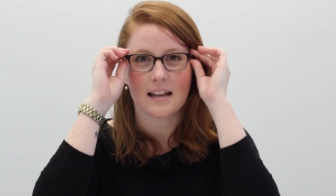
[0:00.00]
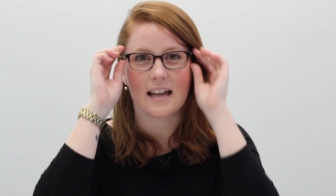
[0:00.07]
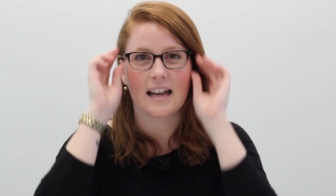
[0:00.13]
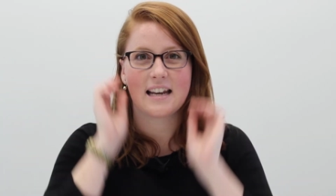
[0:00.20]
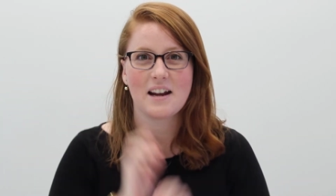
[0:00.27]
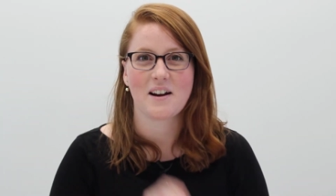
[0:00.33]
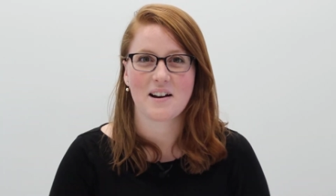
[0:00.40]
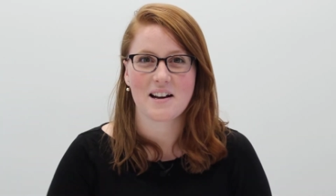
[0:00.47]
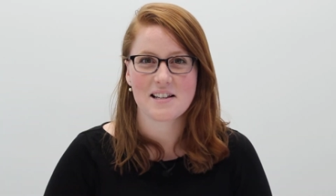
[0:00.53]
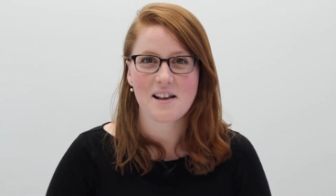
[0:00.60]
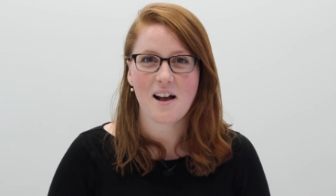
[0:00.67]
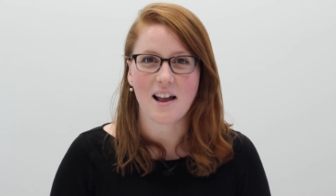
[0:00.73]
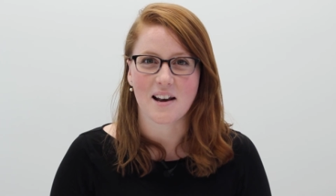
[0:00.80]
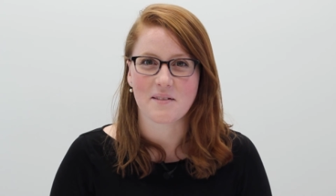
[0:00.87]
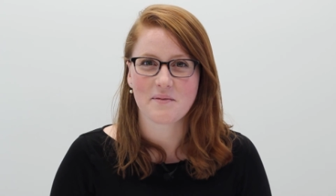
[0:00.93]
And here it is
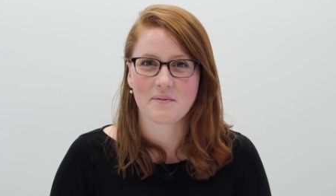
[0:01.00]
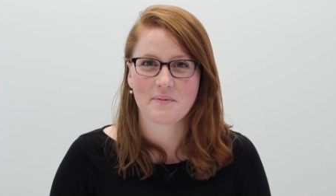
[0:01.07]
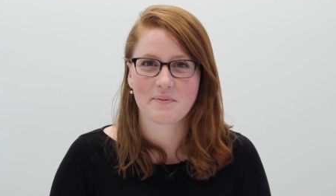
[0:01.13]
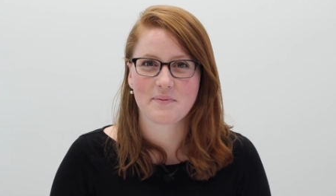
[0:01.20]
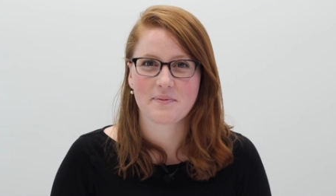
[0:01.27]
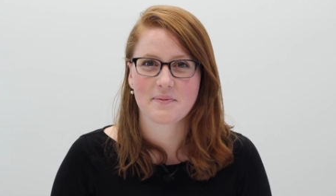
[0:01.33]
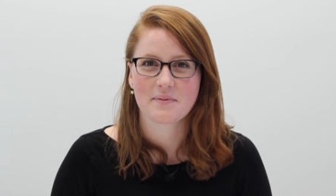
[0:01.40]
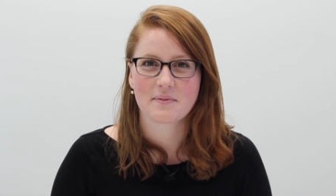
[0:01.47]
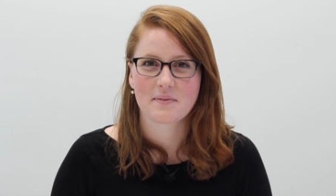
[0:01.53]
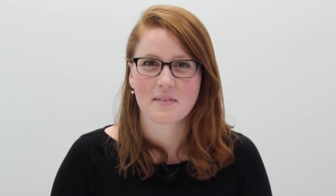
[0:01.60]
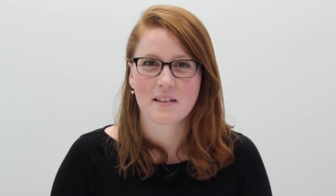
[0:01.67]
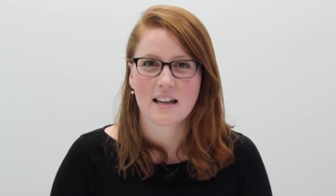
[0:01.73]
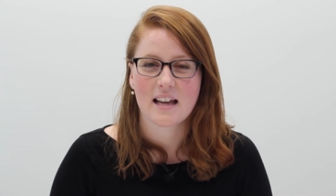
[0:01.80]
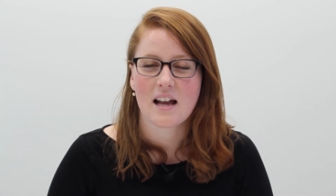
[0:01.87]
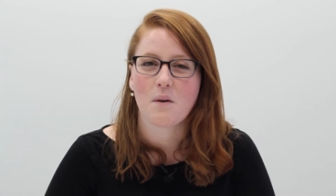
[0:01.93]
on.
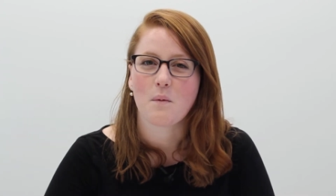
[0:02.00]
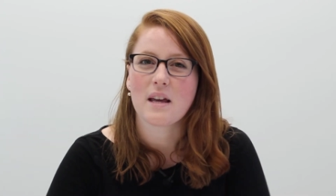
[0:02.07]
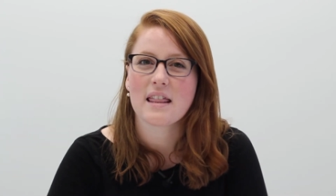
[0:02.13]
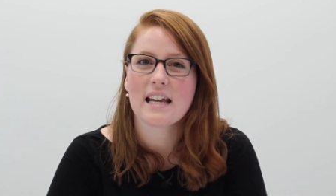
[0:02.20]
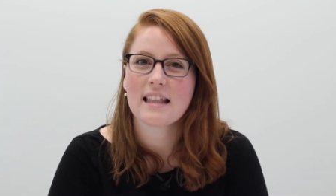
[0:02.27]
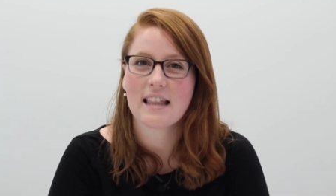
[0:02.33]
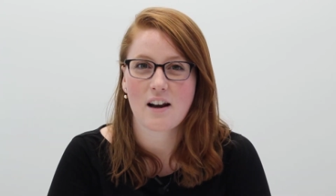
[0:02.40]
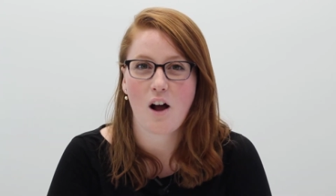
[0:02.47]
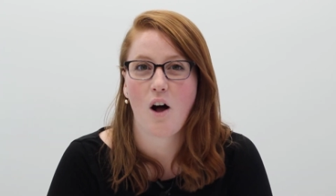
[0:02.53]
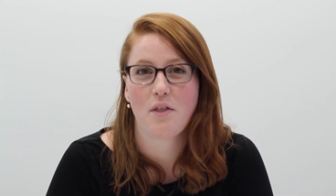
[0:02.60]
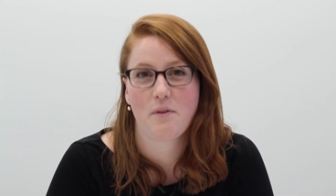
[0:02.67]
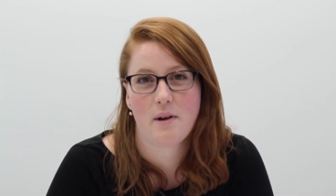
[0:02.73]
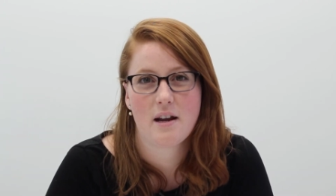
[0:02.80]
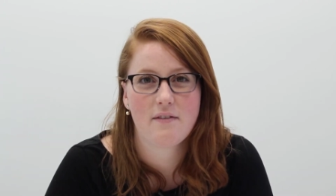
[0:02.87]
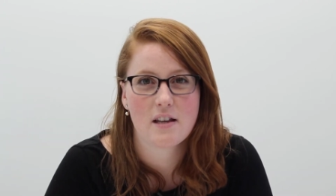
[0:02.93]
We think that all
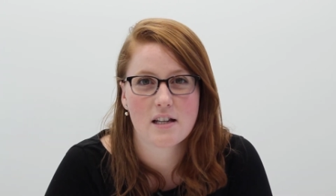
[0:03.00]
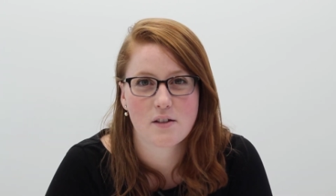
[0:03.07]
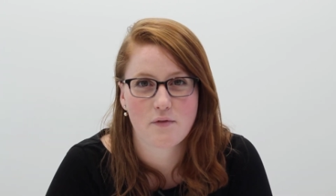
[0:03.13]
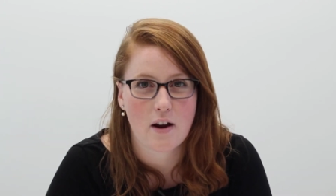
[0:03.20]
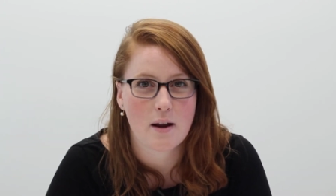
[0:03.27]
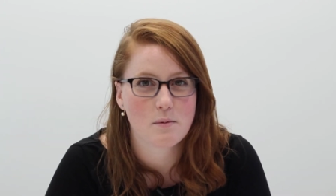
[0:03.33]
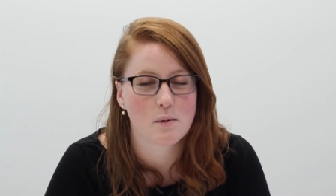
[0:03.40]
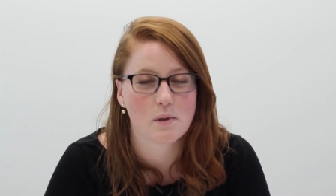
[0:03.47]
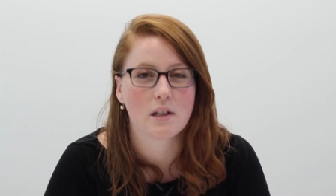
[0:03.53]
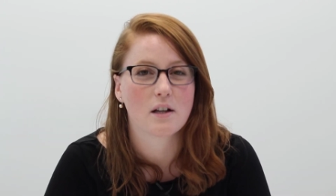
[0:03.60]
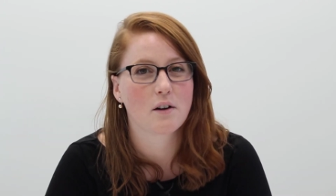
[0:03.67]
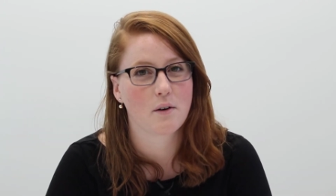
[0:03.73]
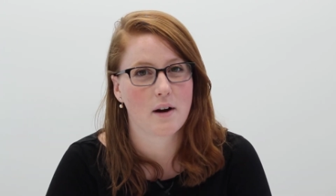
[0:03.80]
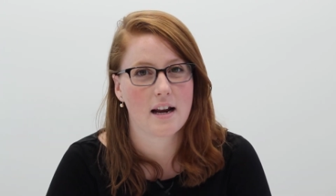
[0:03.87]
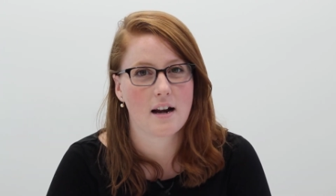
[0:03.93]
three of these frames would
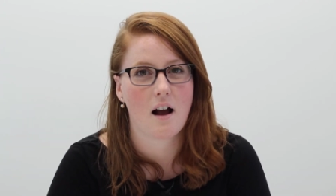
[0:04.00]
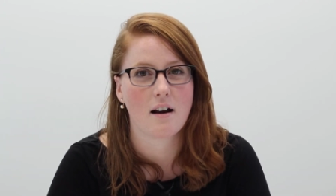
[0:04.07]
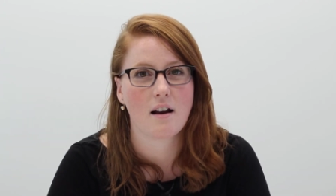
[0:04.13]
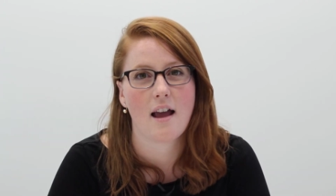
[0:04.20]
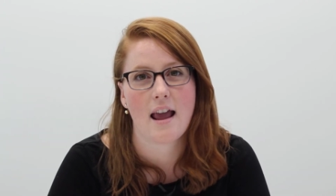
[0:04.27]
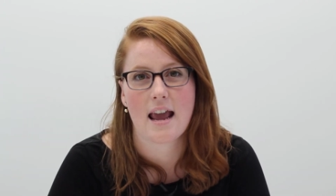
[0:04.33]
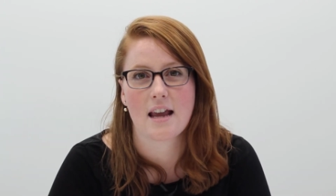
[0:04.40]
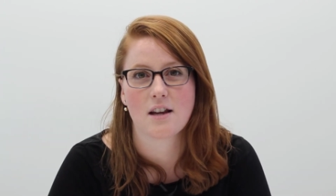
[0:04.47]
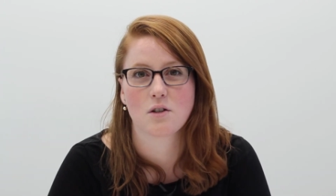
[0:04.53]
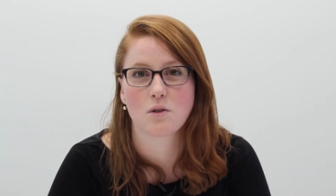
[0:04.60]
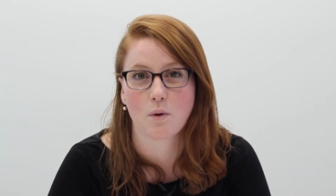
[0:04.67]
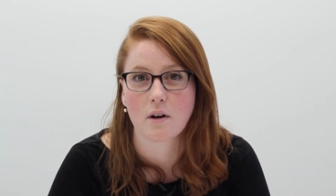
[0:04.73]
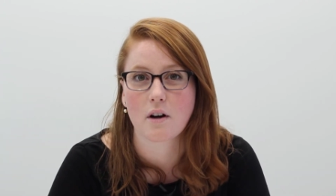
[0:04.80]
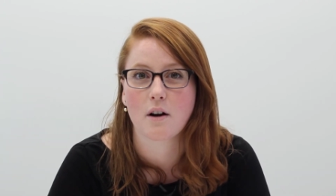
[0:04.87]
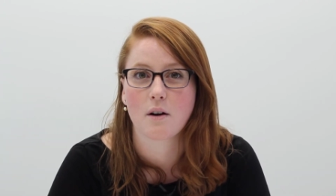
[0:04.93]
look great on a
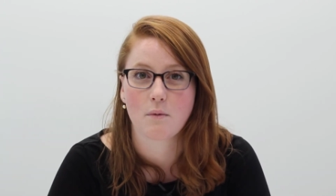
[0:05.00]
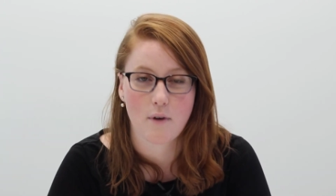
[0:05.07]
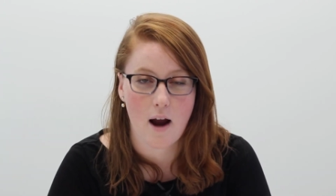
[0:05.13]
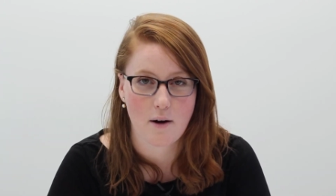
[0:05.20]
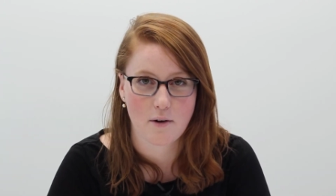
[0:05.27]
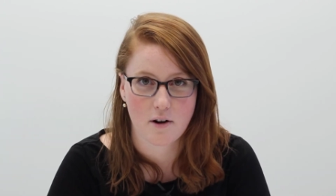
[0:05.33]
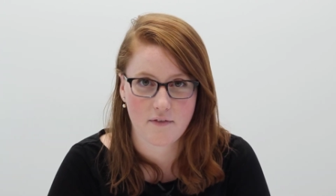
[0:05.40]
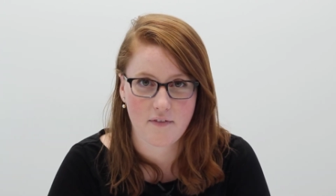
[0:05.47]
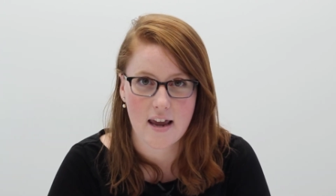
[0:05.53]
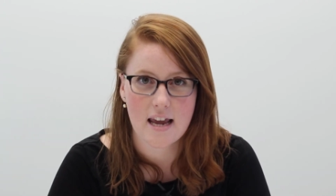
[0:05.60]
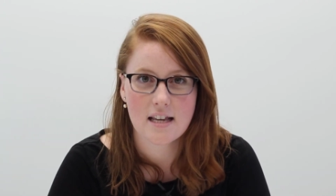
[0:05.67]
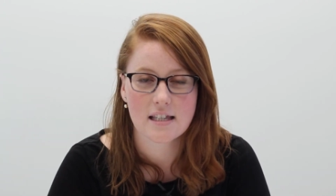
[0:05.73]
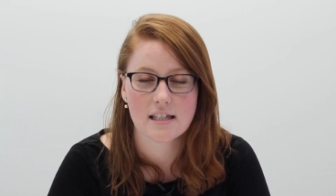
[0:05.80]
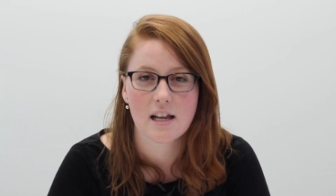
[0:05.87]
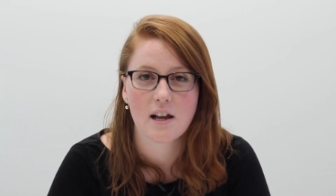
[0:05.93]
shorter, rounder
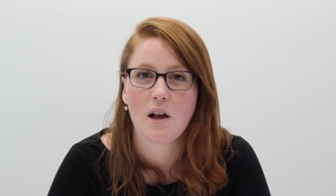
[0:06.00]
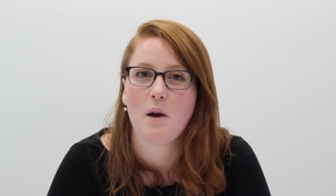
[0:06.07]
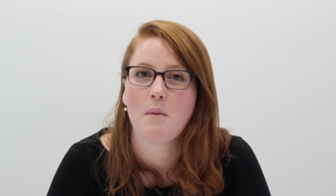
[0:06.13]
face,